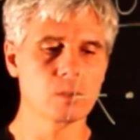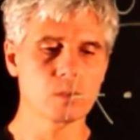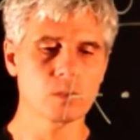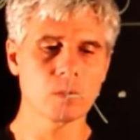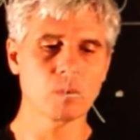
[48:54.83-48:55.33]

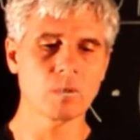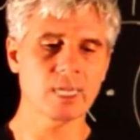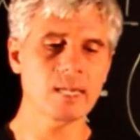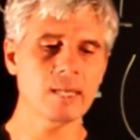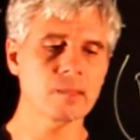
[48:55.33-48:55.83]
So
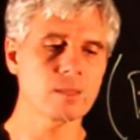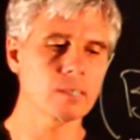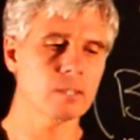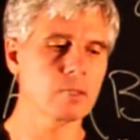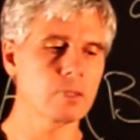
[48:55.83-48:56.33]
again,
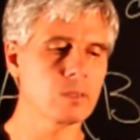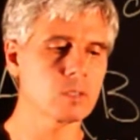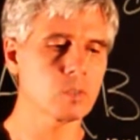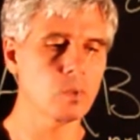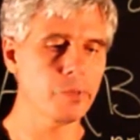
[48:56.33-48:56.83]
this
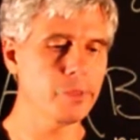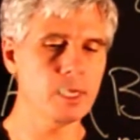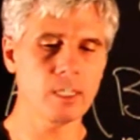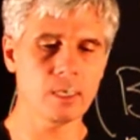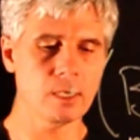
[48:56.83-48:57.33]
whole
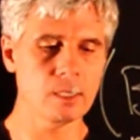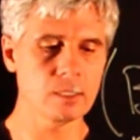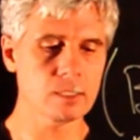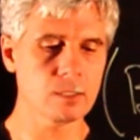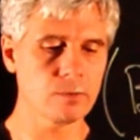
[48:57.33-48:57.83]
thing
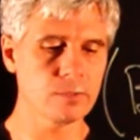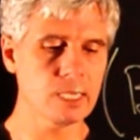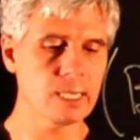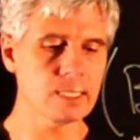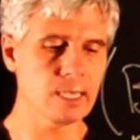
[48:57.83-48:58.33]
is of
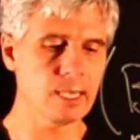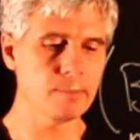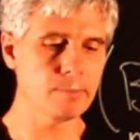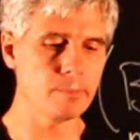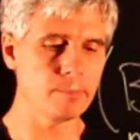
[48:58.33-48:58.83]
size
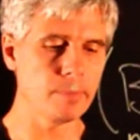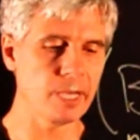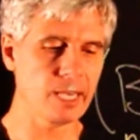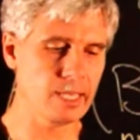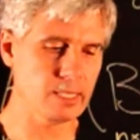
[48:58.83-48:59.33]
m by
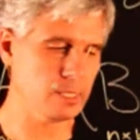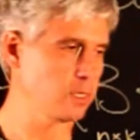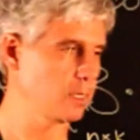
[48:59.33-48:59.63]
s.